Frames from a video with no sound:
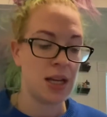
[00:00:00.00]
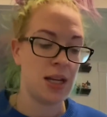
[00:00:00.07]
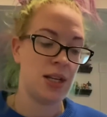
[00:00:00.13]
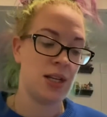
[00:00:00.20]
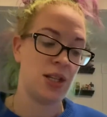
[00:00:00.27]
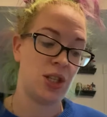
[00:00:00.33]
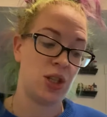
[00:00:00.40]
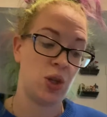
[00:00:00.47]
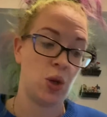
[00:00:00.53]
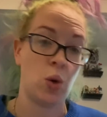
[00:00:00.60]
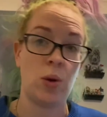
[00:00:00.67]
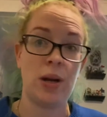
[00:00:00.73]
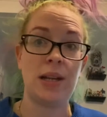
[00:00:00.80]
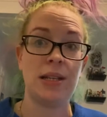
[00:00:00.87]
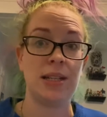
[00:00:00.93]
so
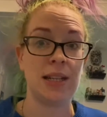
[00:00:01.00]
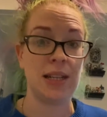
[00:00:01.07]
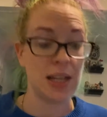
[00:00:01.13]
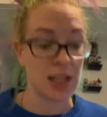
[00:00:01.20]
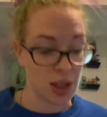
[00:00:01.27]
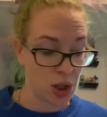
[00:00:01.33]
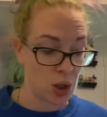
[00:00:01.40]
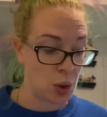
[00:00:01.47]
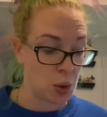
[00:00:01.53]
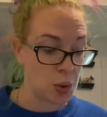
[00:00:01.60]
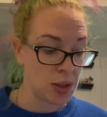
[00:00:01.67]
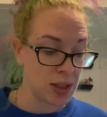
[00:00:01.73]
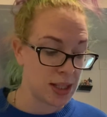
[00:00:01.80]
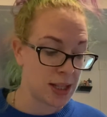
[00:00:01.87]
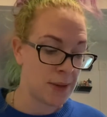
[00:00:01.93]
I did get
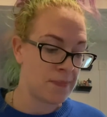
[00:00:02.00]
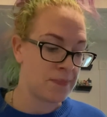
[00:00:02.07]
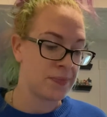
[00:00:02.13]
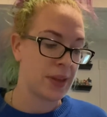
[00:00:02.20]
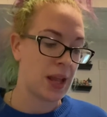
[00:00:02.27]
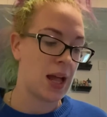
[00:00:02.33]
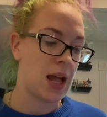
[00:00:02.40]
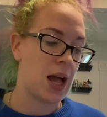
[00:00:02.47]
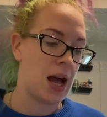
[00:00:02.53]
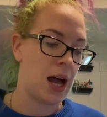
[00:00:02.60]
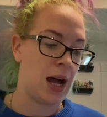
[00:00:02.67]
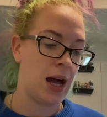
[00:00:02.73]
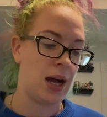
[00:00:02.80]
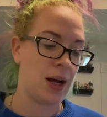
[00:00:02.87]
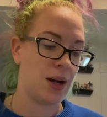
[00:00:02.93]
those.
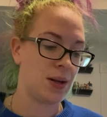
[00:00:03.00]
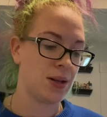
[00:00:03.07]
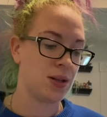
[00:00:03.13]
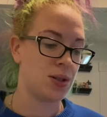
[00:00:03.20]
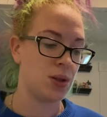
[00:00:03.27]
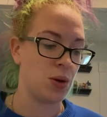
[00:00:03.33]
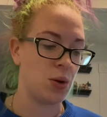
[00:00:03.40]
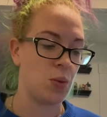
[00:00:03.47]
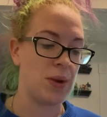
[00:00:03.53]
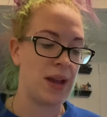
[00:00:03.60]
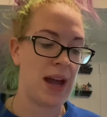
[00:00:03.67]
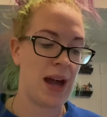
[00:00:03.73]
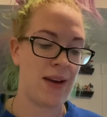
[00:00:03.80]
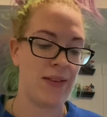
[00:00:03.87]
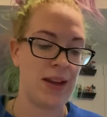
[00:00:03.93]
So we
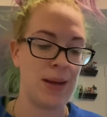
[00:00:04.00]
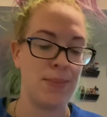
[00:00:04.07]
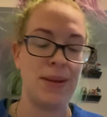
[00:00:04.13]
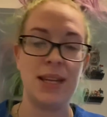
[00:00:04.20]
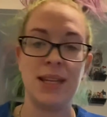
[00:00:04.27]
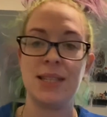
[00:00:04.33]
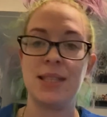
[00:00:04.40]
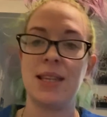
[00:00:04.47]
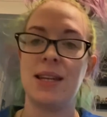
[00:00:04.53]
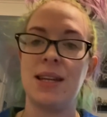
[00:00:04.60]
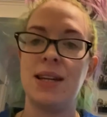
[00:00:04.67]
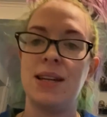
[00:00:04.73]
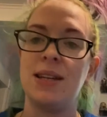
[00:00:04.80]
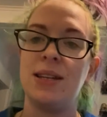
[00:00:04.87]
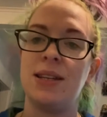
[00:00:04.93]
have a piece that
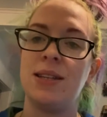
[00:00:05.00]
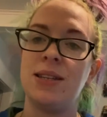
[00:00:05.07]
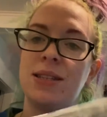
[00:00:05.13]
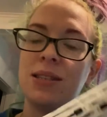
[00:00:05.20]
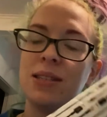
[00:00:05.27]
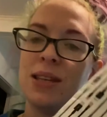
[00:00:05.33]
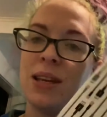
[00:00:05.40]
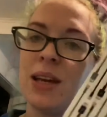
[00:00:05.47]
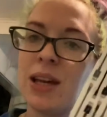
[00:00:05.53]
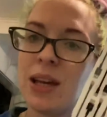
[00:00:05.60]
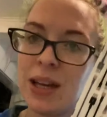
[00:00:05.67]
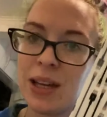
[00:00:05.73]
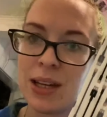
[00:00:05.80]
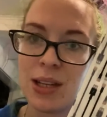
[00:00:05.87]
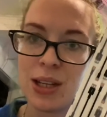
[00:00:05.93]
is
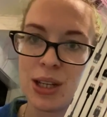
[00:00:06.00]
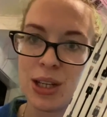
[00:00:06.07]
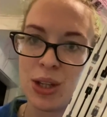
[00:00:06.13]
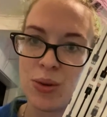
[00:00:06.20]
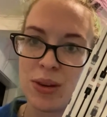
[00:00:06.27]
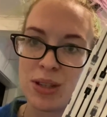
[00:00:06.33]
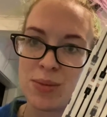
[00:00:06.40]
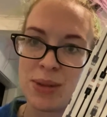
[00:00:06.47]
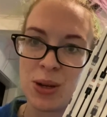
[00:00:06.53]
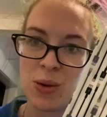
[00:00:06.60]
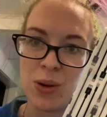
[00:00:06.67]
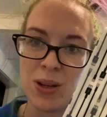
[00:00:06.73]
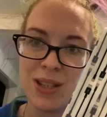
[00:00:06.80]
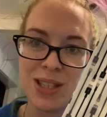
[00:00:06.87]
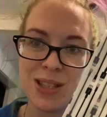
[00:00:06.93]
USB
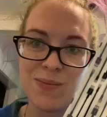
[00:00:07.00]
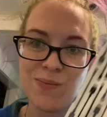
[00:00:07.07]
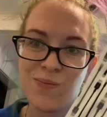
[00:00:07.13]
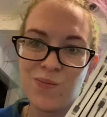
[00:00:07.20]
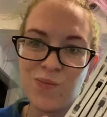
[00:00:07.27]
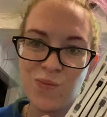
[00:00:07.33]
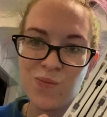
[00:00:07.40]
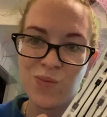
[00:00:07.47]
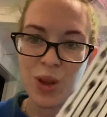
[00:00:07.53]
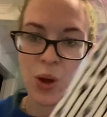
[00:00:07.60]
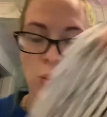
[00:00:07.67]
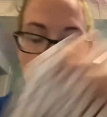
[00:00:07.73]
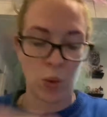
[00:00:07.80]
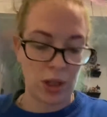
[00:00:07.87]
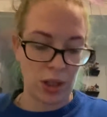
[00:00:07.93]
cords,
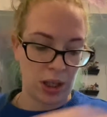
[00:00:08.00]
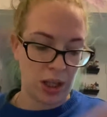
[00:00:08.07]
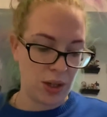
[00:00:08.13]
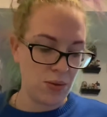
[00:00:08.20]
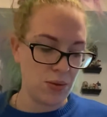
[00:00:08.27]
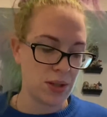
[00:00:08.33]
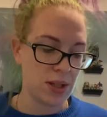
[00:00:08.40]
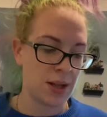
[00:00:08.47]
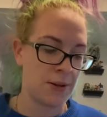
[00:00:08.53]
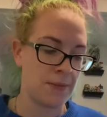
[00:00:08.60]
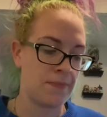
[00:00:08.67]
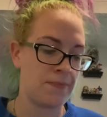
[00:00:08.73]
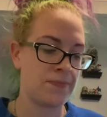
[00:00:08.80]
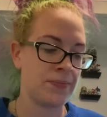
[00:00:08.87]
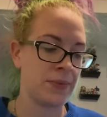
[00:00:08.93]
real cute.
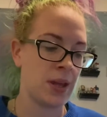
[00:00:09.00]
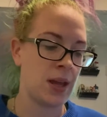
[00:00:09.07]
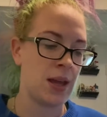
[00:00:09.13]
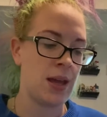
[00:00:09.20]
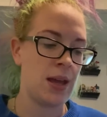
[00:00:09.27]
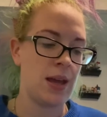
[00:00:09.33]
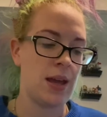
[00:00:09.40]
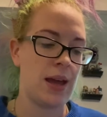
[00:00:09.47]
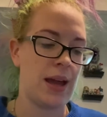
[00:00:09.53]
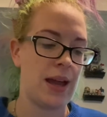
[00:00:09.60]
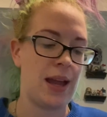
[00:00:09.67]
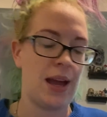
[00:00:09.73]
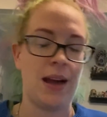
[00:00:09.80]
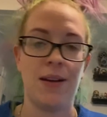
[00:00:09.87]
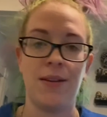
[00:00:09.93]
I
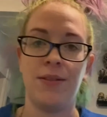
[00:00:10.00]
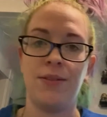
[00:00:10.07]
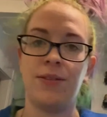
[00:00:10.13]
have